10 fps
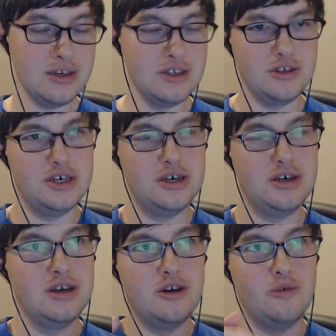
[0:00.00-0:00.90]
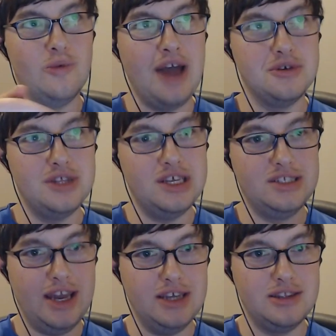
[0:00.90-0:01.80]
So the rather than
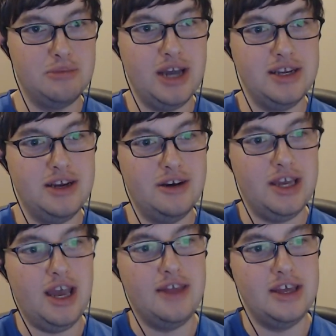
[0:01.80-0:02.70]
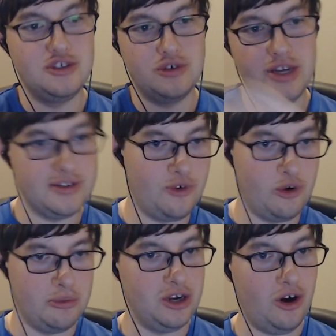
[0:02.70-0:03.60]
take the binary and then
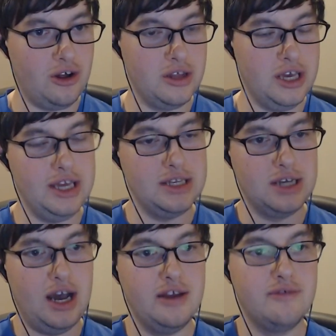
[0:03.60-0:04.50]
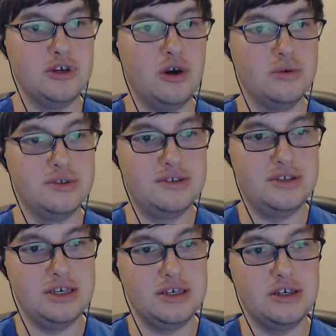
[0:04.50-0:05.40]
transform it all, it kind of
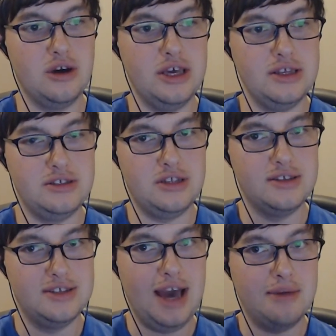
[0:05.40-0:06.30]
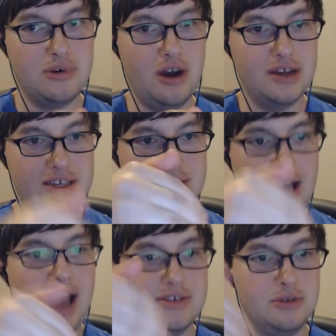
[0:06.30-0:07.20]
it does that process
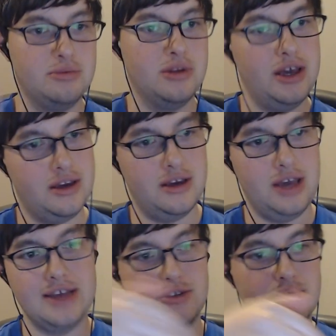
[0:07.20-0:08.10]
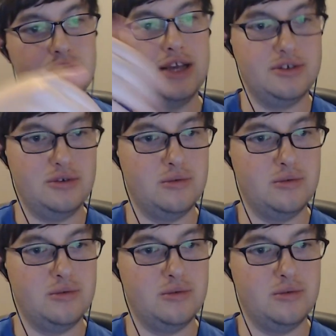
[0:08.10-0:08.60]
as you're playing, as you're